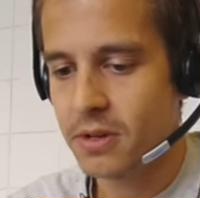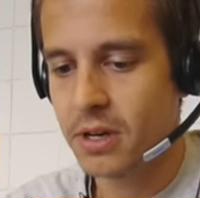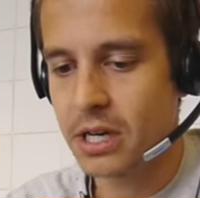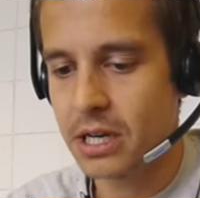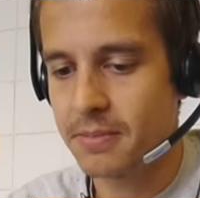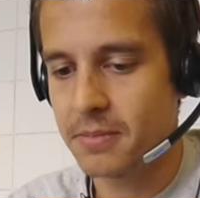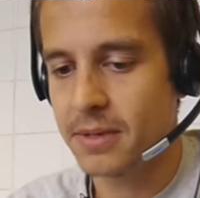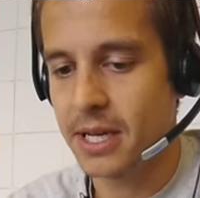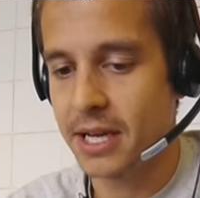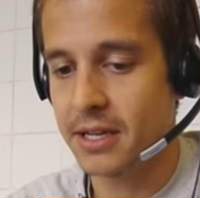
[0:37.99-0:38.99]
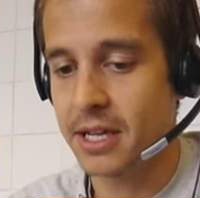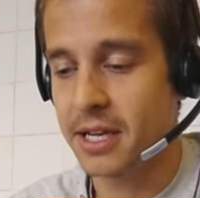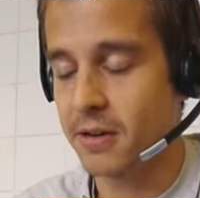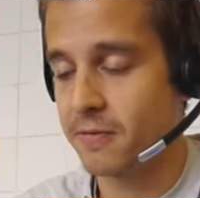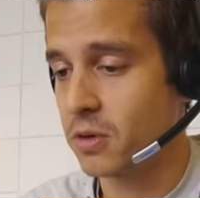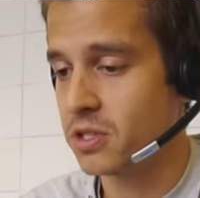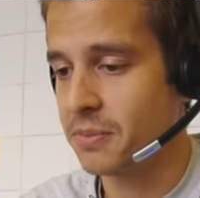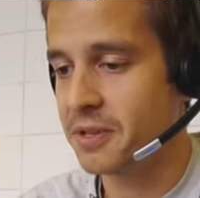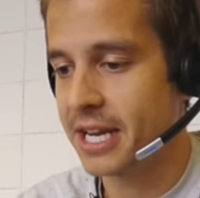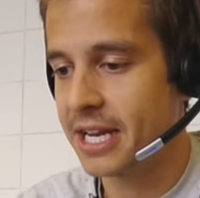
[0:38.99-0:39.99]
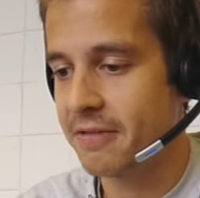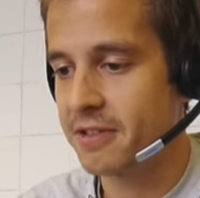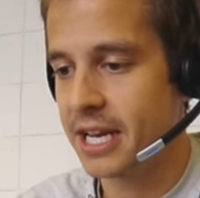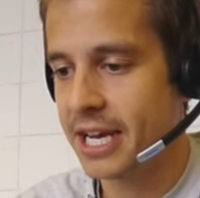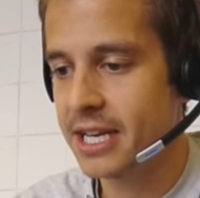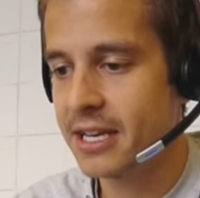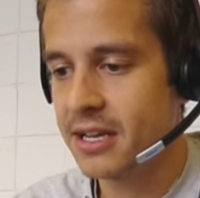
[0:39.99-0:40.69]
Um, and of course updating every day.